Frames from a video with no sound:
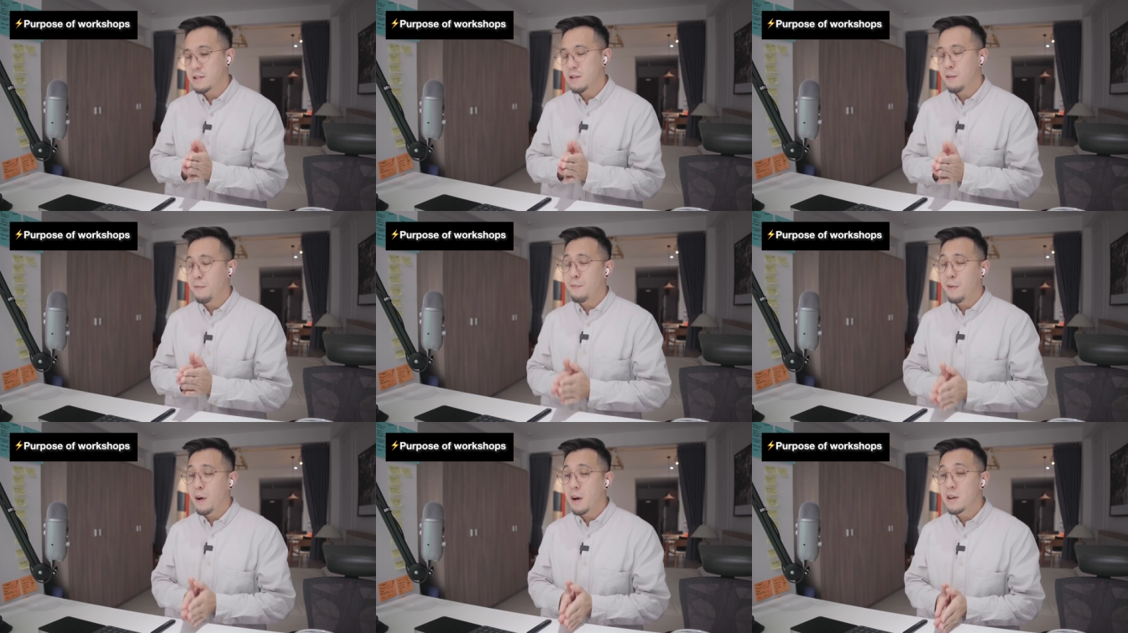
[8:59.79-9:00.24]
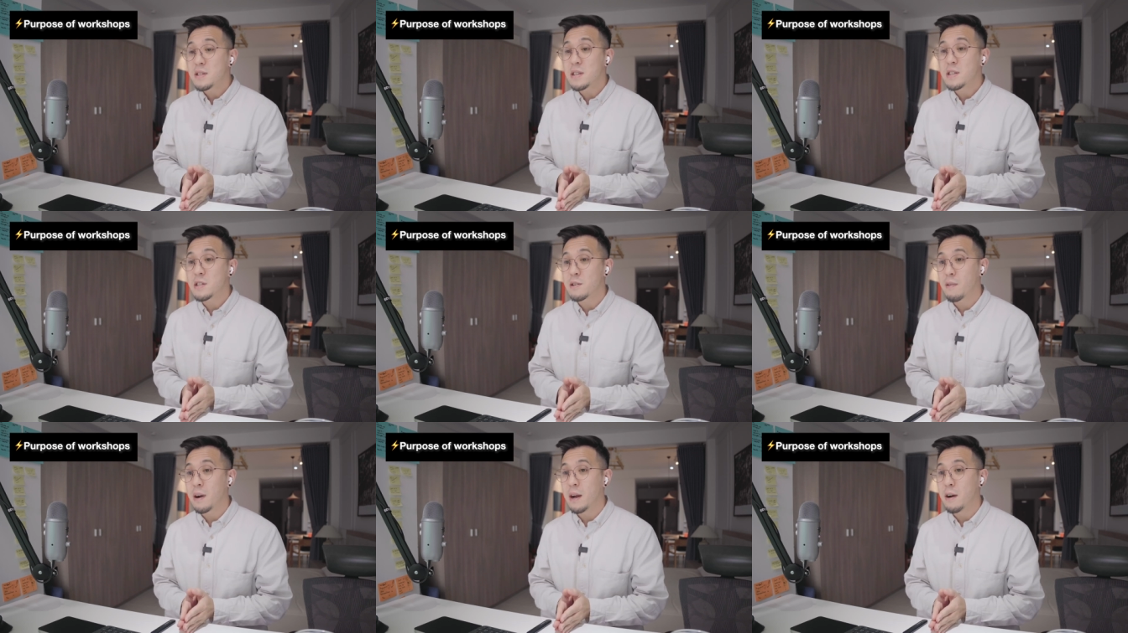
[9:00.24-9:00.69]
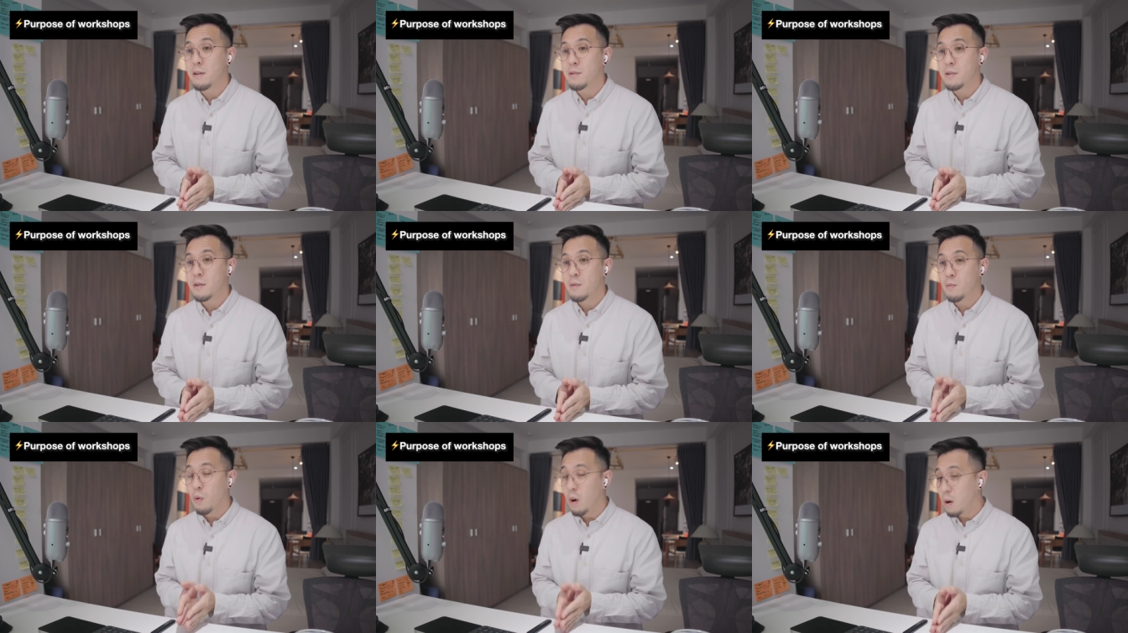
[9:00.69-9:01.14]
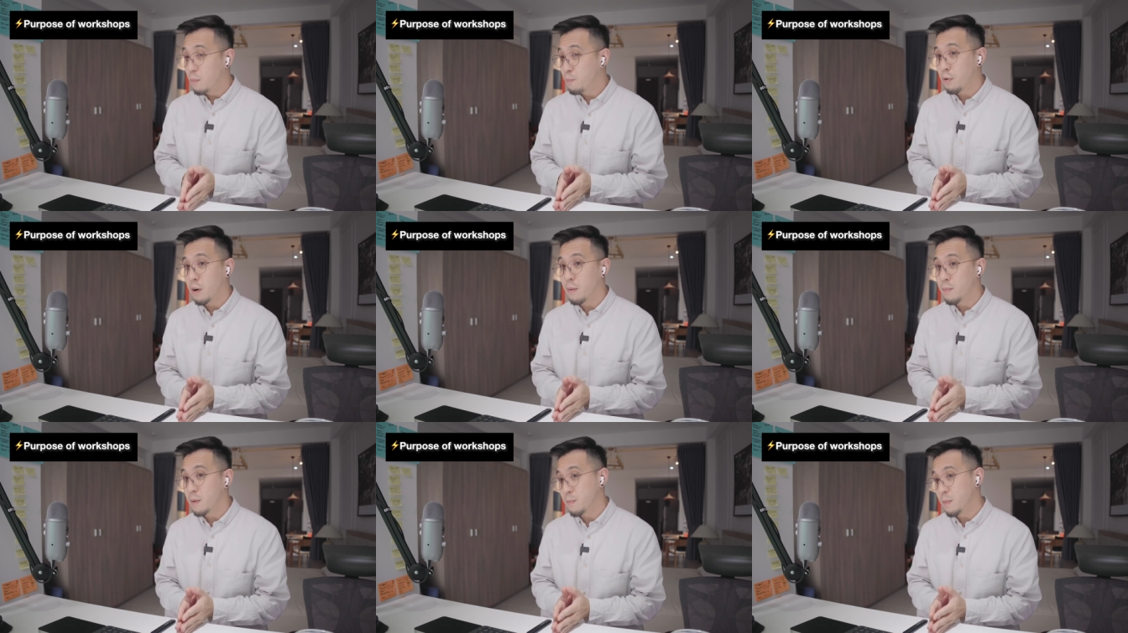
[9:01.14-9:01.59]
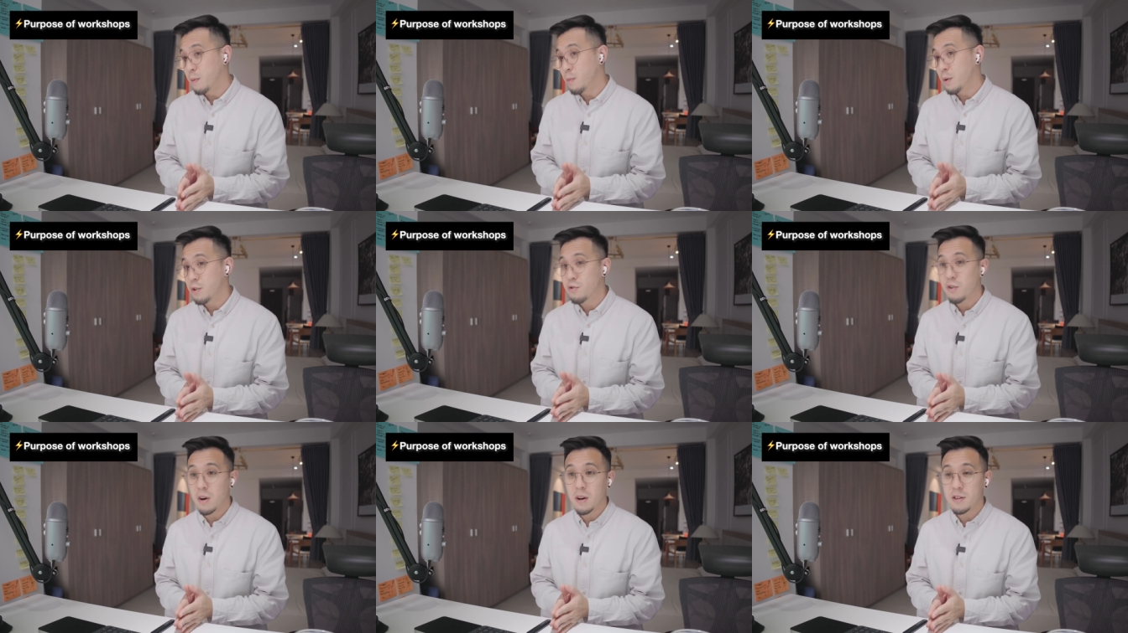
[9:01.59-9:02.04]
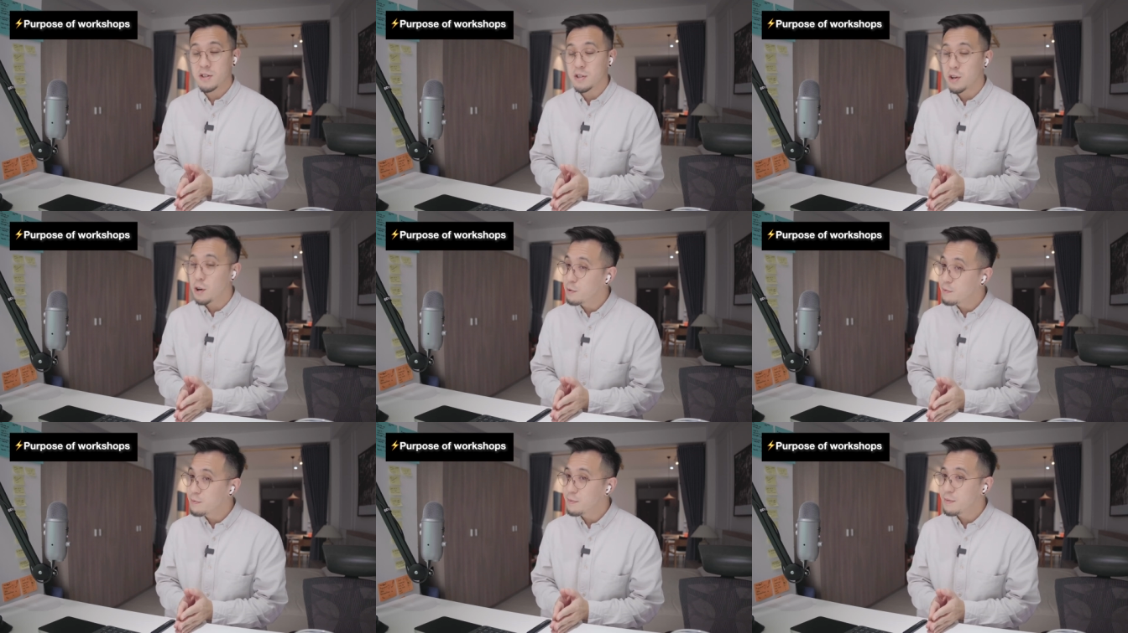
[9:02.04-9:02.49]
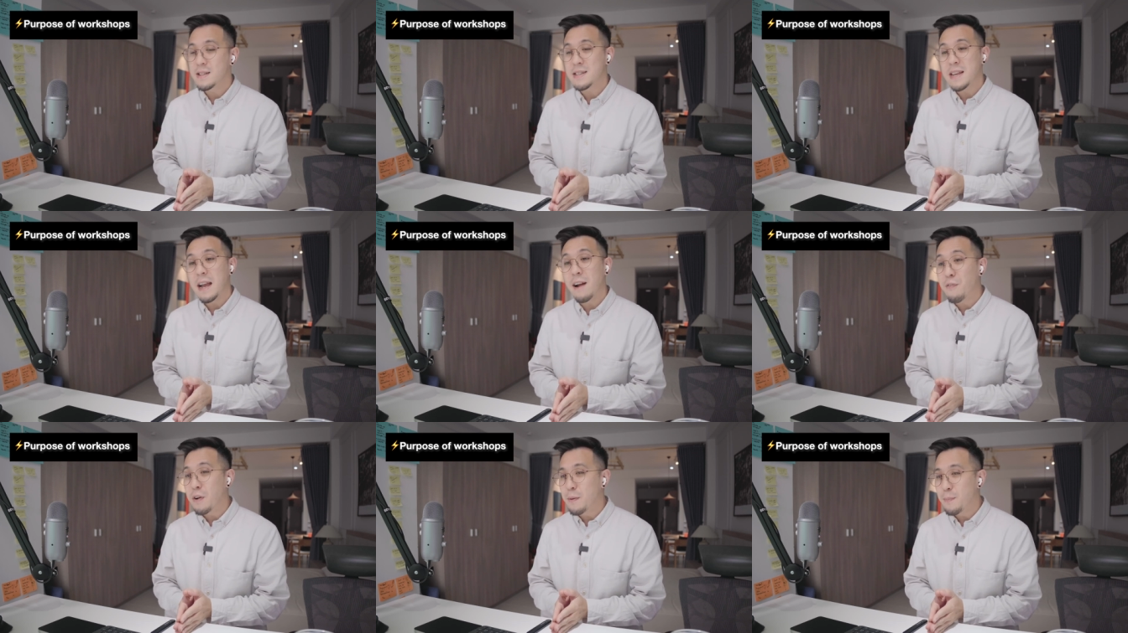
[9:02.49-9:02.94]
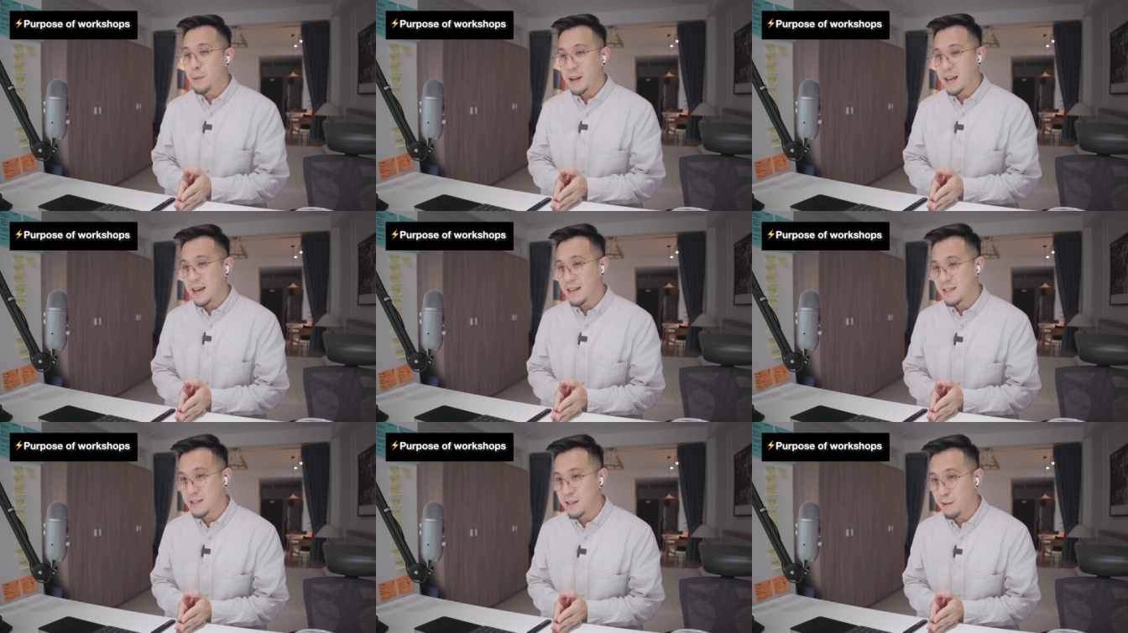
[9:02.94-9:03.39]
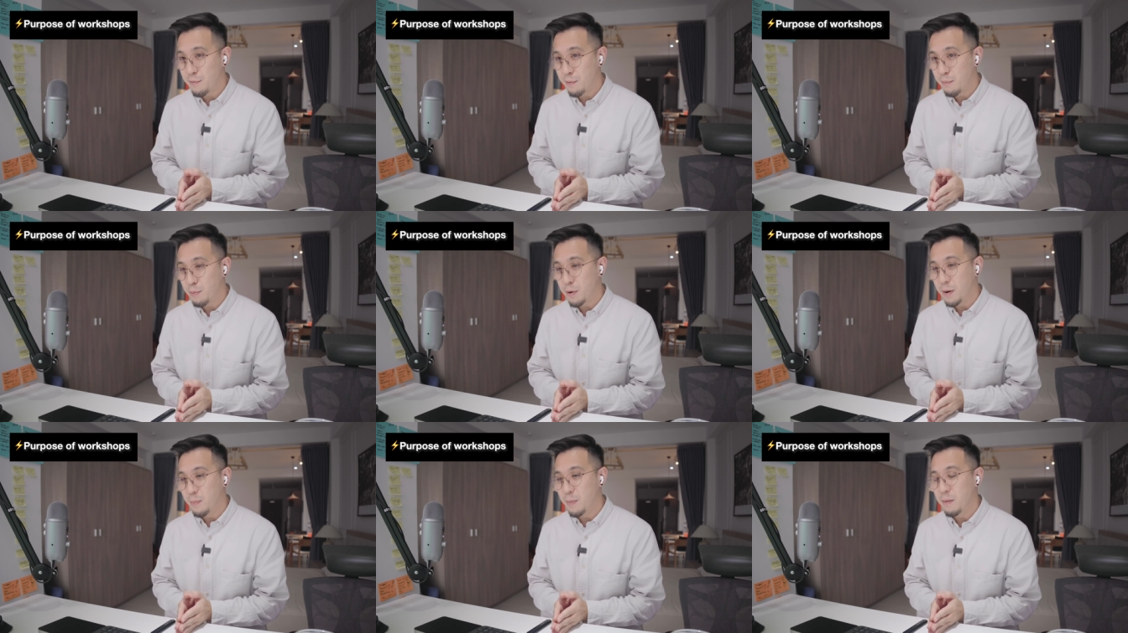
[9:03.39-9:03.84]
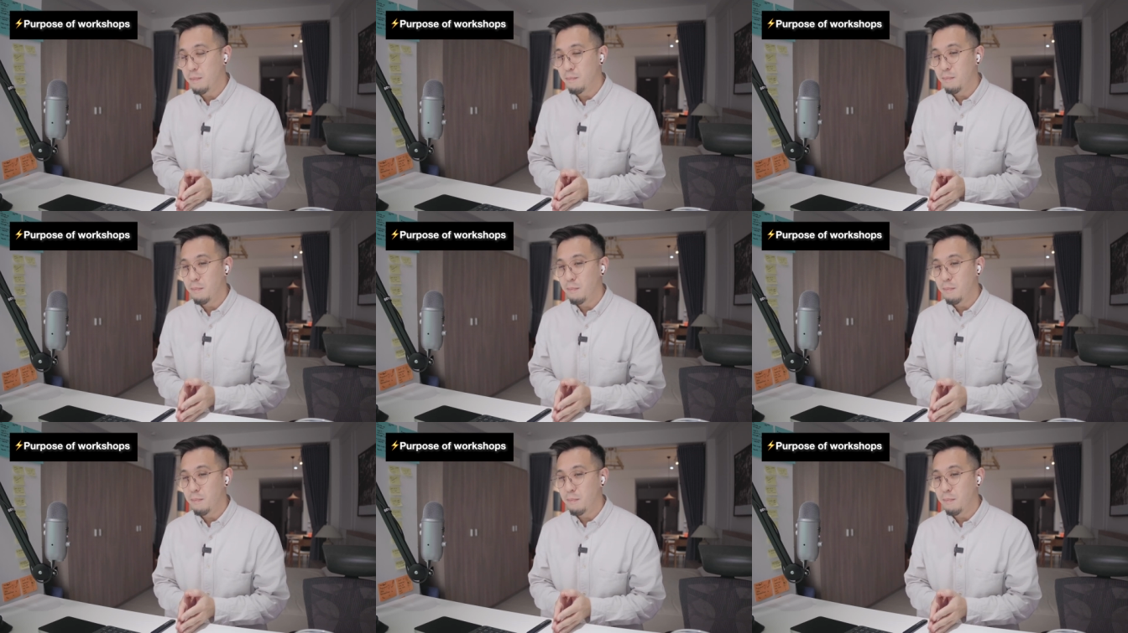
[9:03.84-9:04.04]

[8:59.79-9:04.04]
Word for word: So first is around what problem are we trying to solve? Because everybody has a different problem.